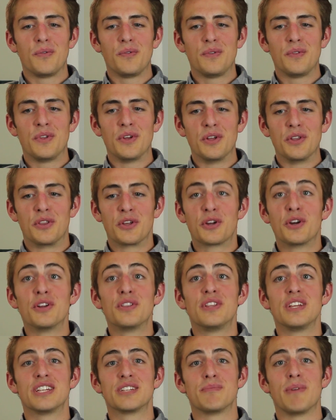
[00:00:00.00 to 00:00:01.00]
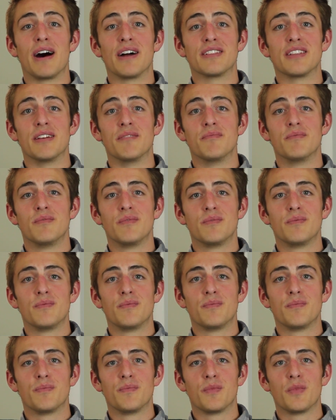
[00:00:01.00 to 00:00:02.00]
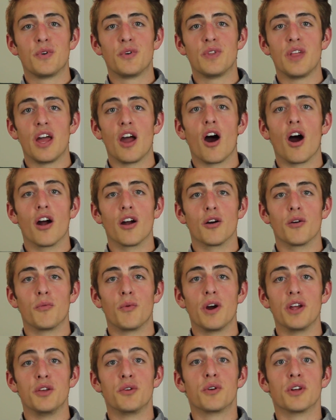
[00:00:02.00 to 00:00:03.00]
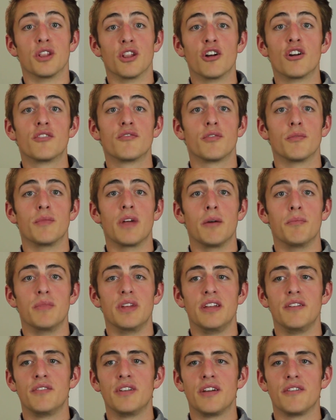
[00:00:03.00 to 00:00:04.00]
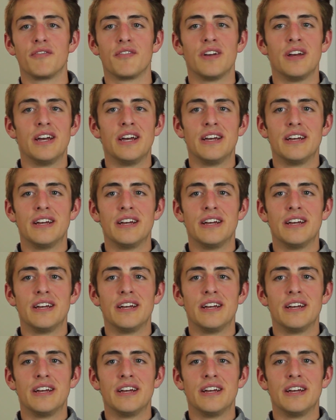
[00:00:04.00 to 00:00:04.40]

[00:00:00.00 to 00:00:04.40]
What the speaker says: the good things about them, who they are, or what you can learn from them, even if